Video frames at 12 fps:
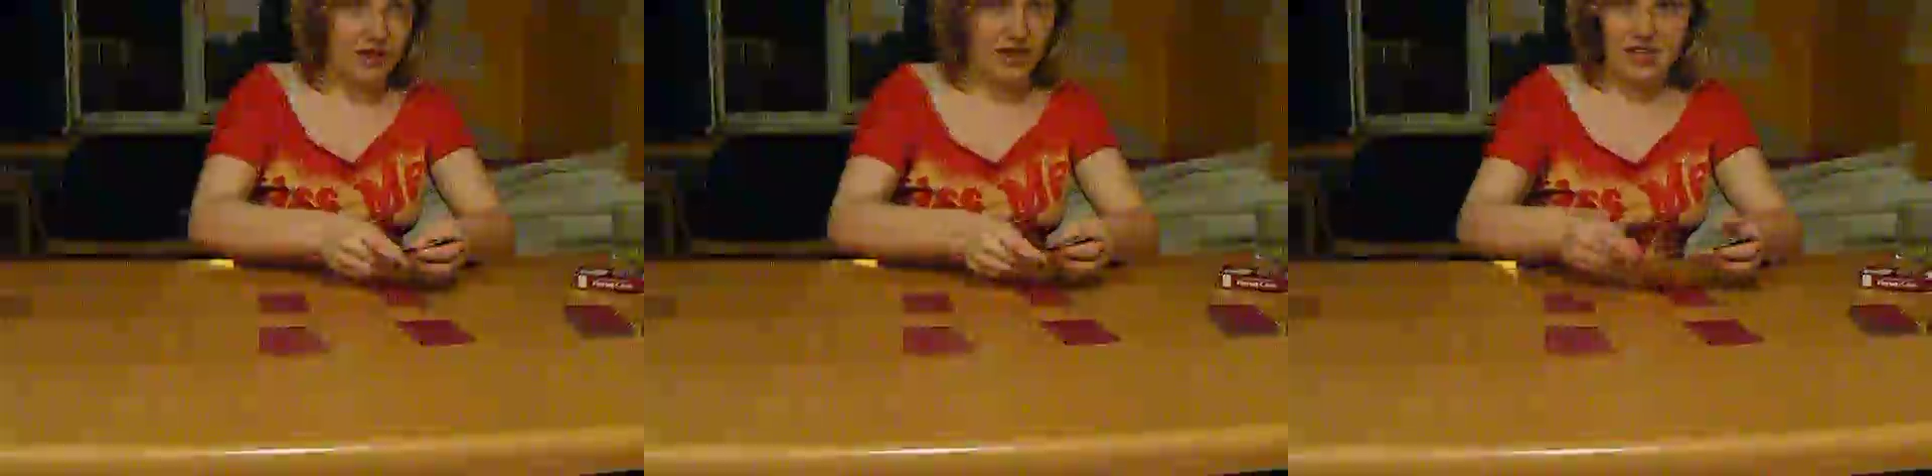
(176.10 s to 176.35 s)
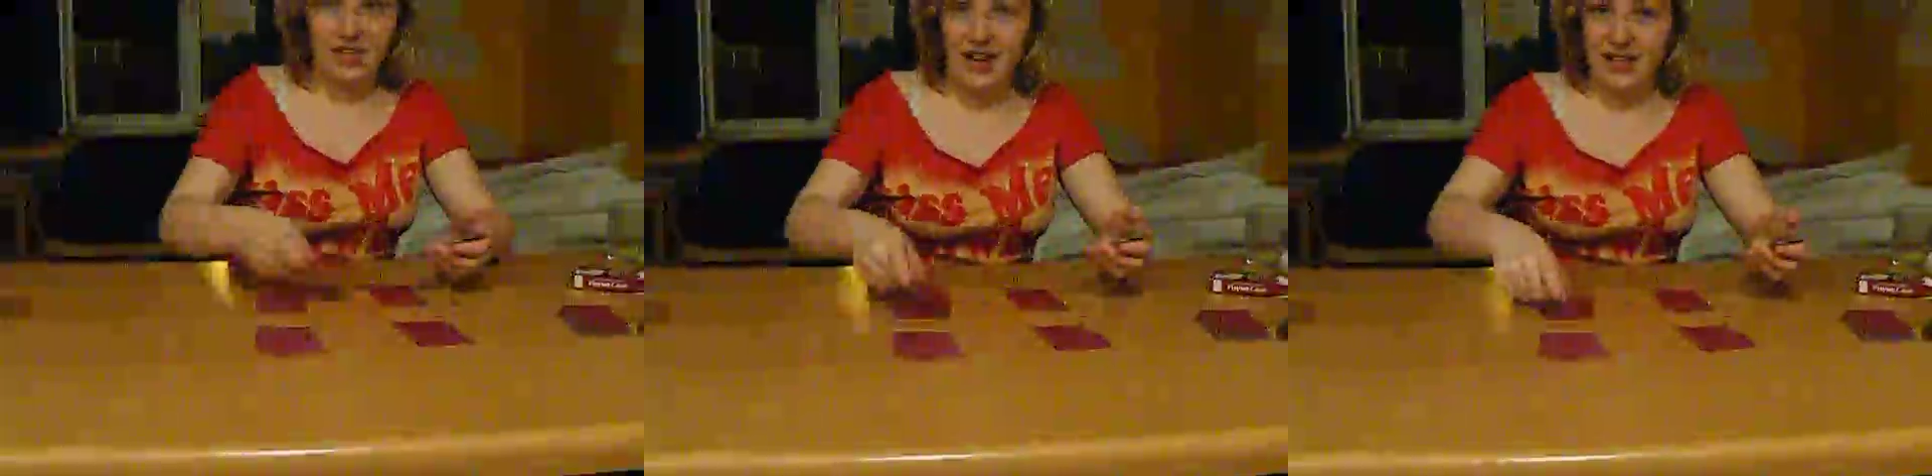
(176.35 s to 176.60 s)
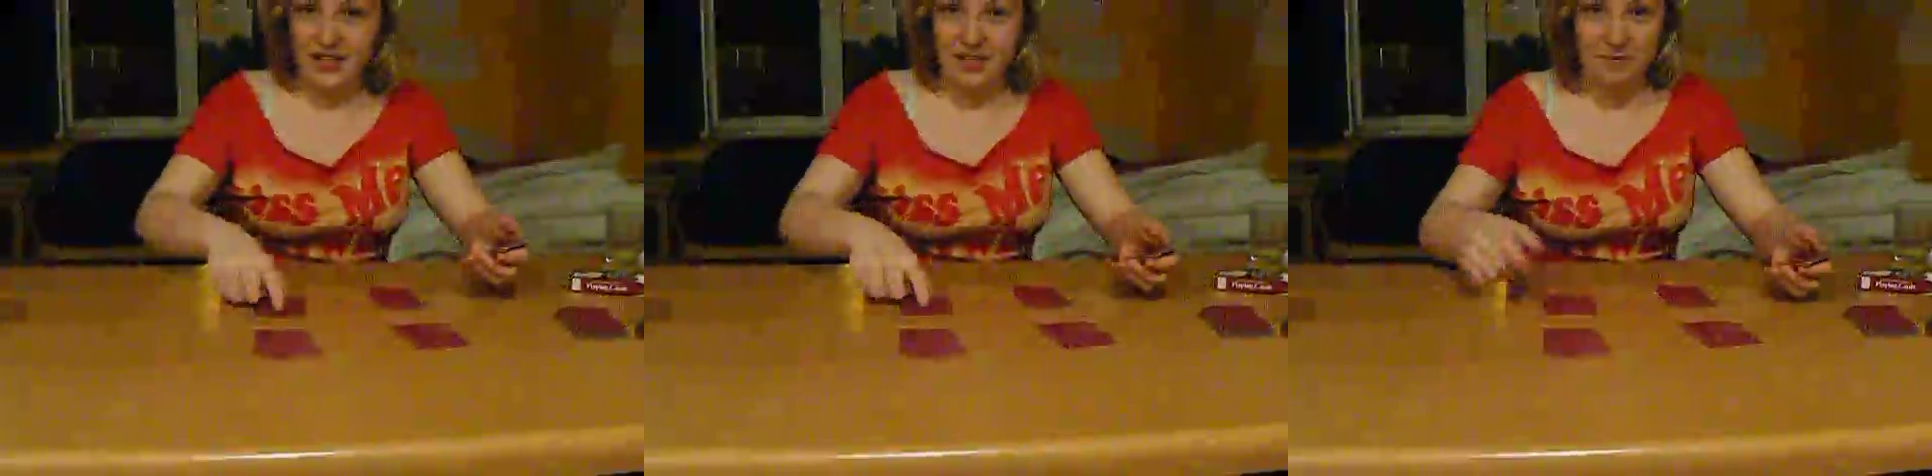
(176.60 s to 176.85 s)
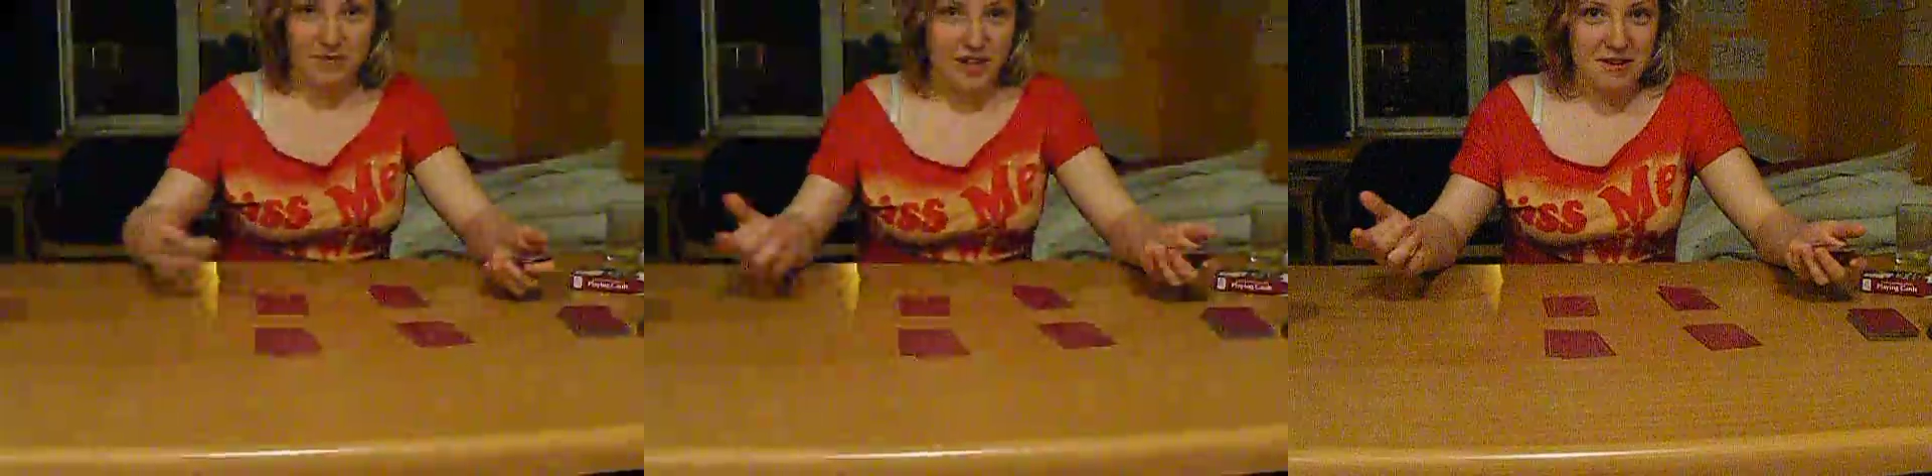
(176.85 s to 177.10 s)
they do the exact
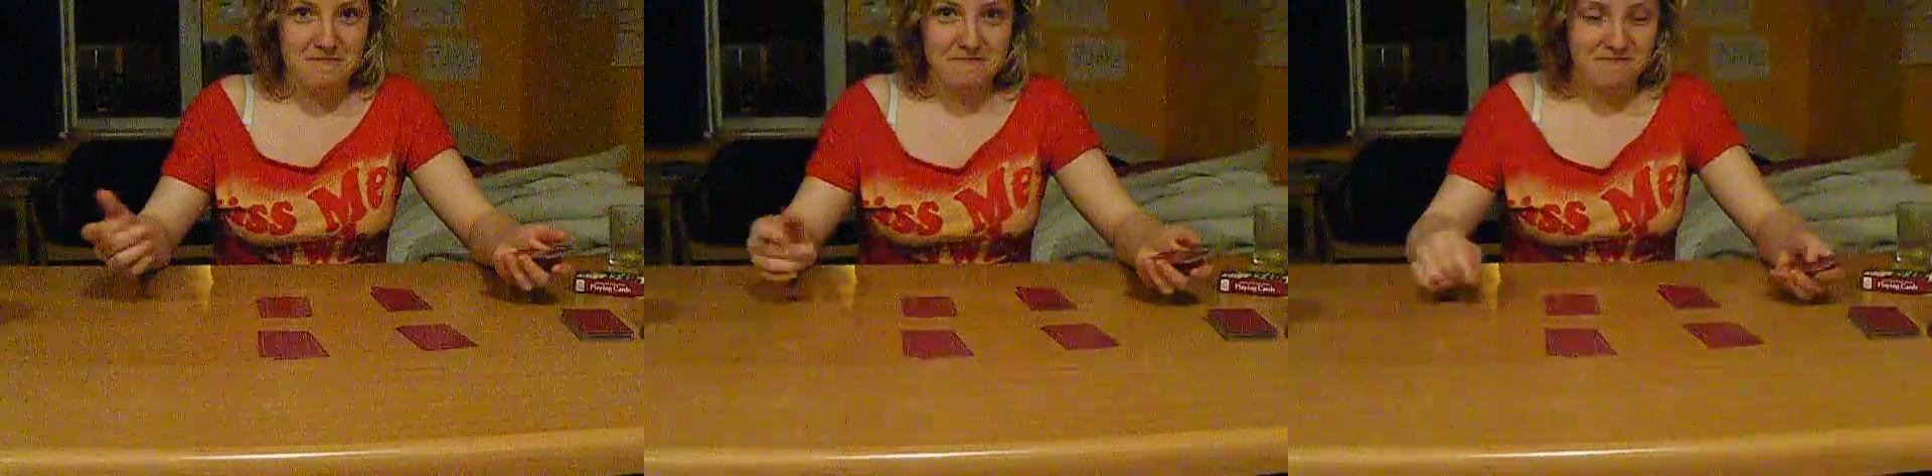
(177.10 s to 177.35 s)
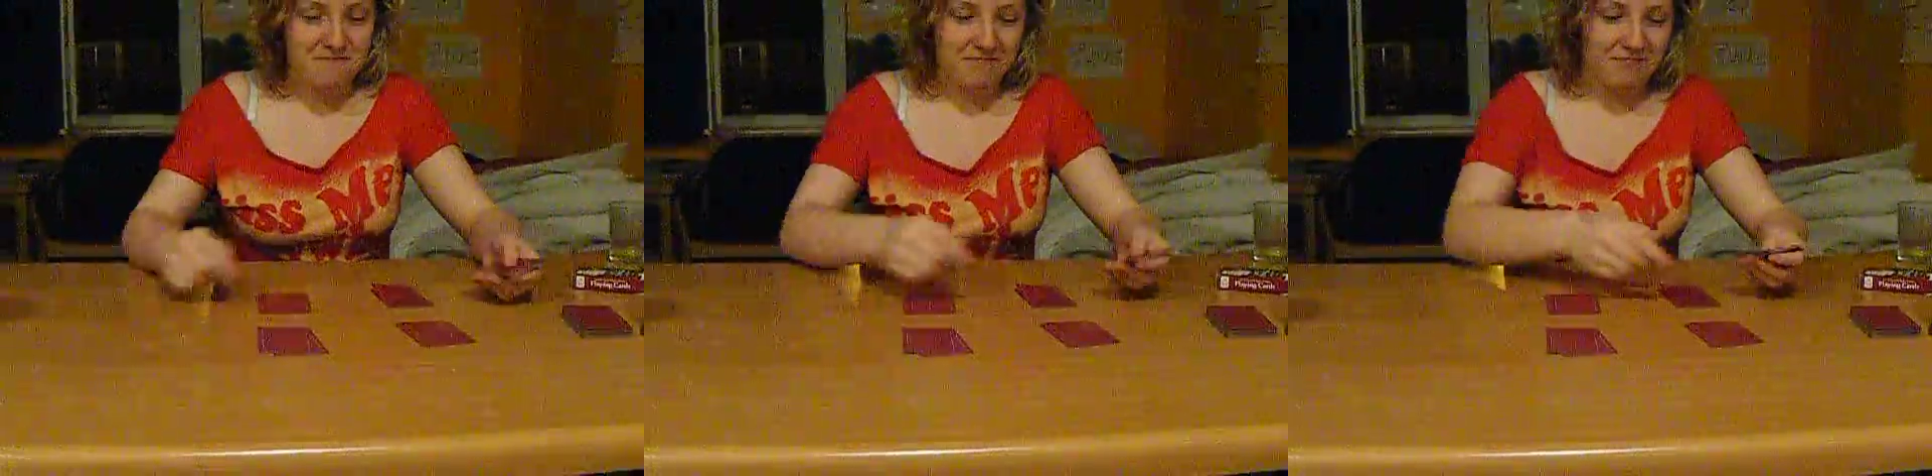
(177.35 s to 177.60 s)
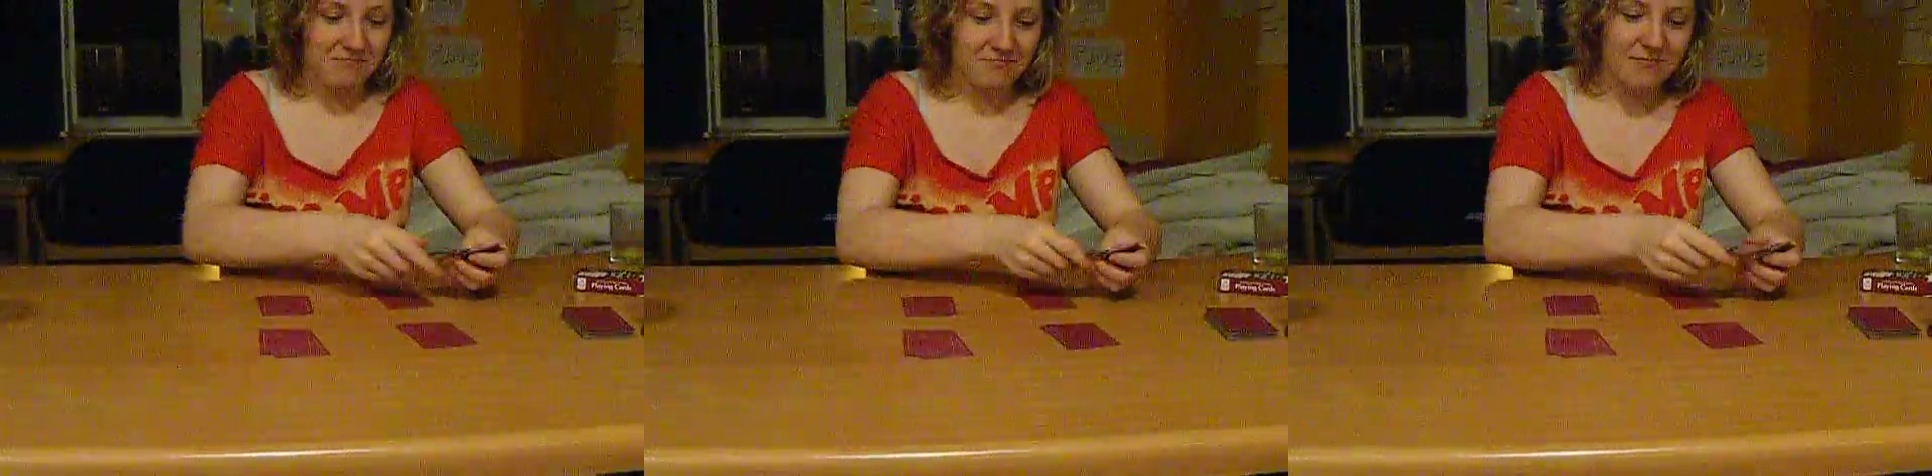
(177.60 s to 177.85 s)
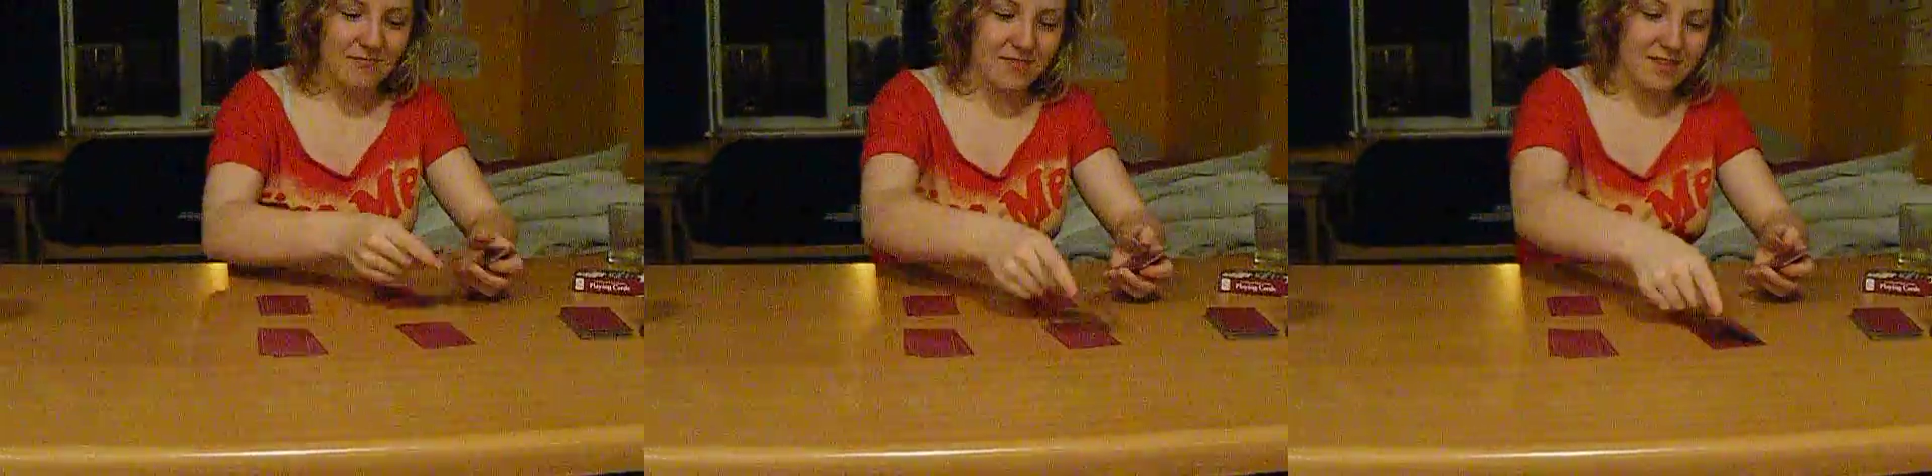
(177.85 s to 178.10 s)
same thing. Yep.